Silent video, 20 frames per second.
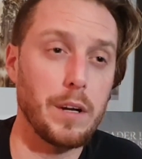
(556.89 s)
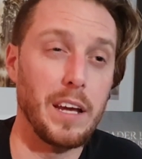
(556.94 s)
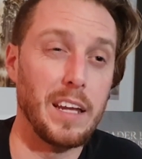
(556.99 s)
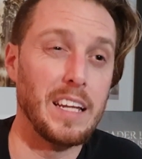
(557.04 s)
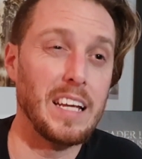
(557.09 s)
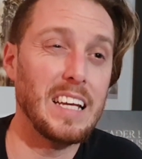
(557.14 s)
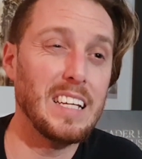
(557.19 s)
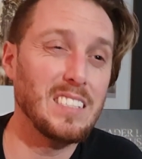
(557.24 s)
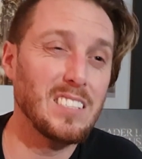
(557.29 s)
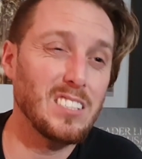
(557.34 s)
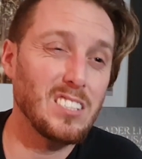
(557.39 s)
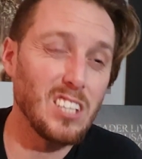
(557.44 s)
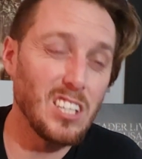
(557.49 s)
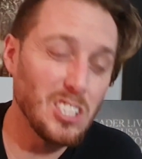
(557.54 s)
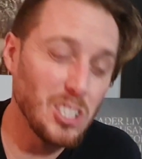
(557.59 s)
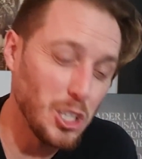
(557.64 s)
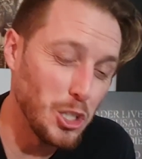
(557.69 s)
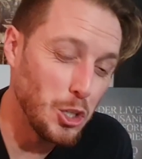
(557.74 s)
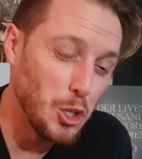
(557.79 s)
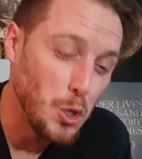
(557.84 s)
And he's such
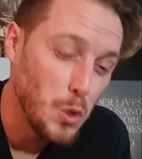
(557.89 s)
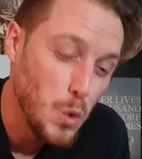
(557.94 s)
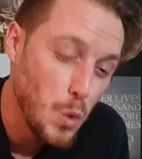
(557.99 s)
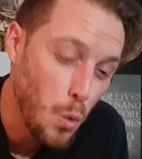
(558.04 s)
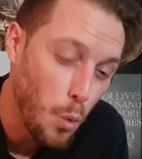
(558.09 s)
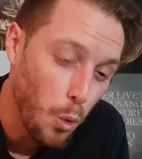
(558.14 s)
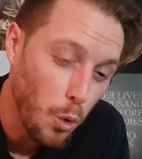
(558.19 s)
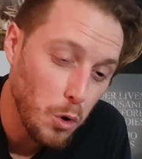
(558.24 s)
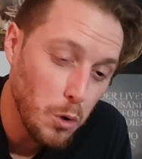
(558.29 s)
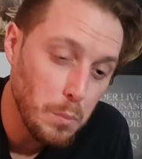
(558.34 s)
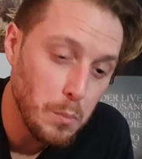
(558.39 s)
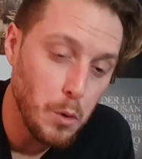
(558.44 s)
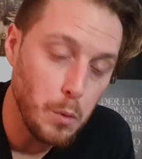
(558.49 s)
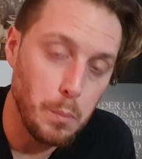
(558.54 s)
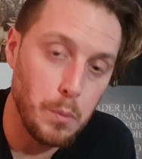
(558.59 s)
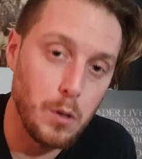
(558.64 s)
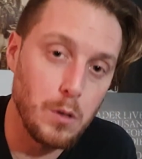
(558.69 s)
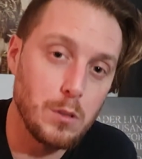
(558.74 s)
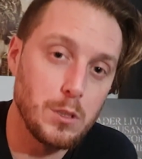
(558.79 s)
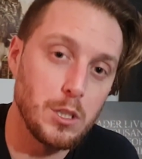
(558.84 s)
a normal
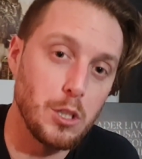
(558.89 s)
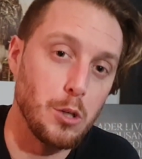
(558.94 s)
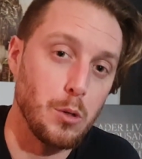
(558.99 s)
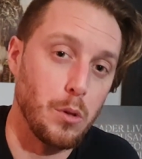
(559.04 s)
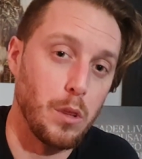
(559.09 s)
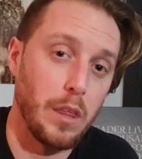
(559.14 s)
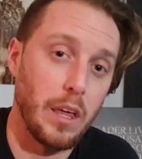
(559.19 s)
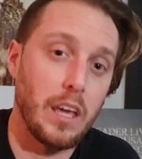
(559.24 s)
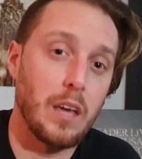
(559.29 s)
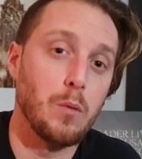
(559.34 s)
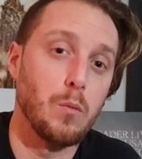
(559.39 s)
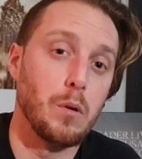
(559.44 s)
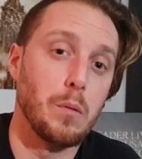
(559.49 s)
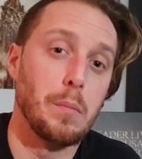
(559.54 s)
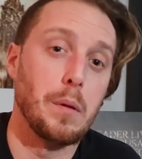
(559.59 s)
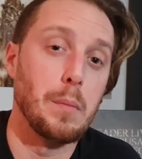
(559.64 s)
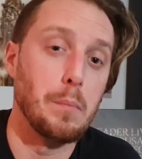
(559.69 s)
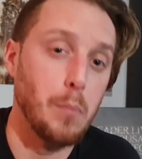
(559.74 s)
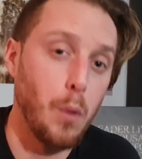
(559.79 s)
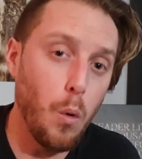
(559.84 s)
person, you'd think it would
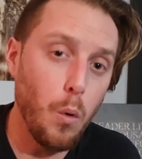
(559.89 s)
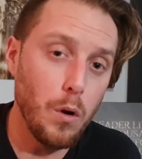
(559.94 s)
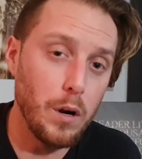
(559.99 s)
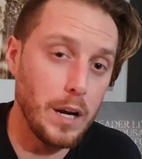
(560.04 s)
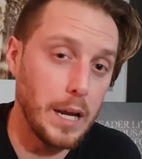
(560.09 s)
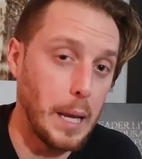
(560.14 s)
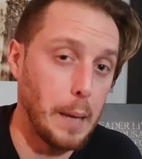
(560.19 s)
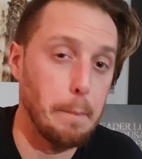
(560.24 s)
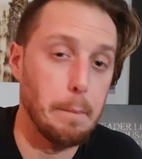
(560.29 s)
be boring,